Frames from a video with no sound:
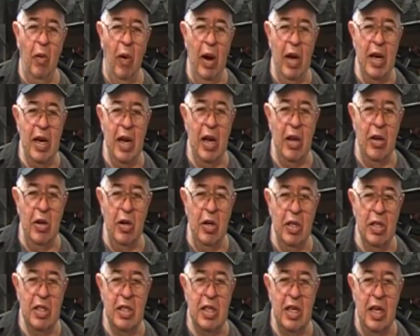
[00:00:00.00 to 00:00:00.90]
right now. You
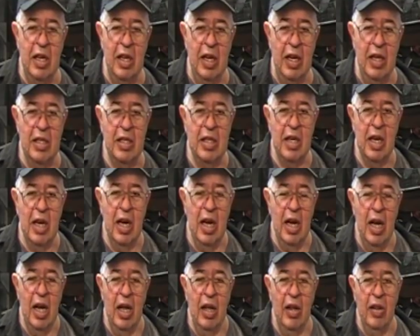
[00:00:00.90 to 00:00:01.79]
can see these.
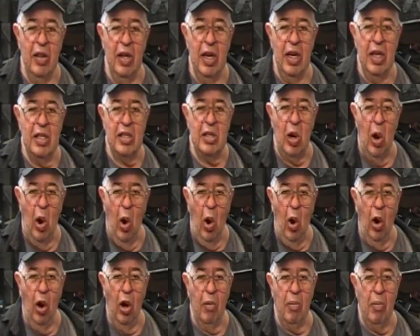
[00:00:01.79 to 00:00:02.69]
These
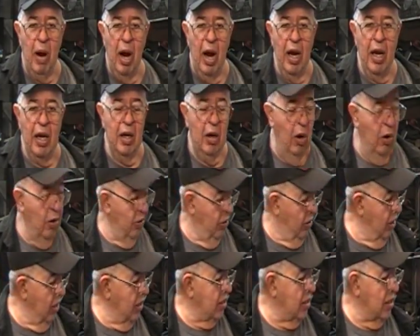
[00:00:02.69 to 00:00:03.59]
are my, or
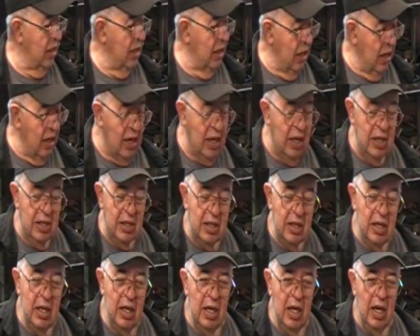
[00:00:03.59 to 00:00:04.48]
this
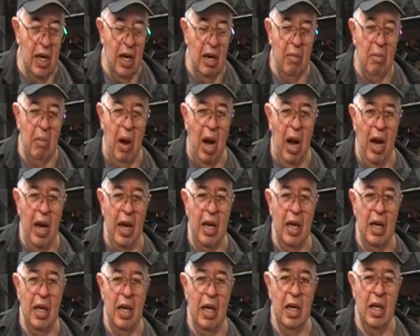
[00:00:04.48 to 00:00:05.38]
is,
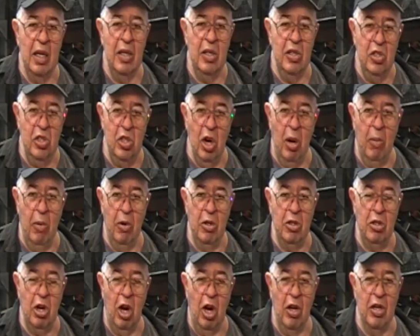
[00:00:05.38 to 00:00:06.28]
my jumbo
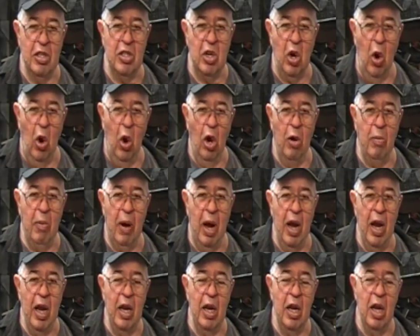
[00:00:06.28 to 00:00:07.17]
jaws on
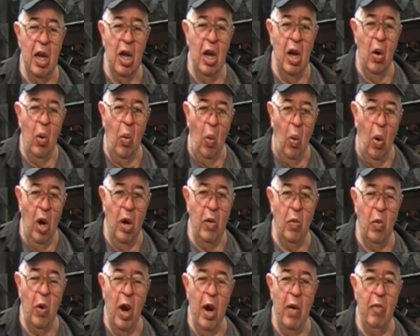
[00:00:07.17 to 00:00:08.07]
my
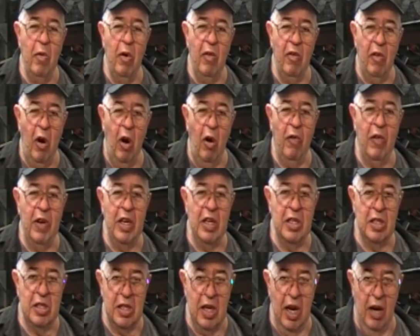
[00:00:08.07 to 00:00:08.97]
one-way
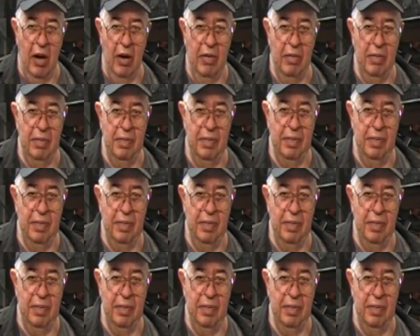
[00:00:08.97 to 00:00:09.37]
revolving center.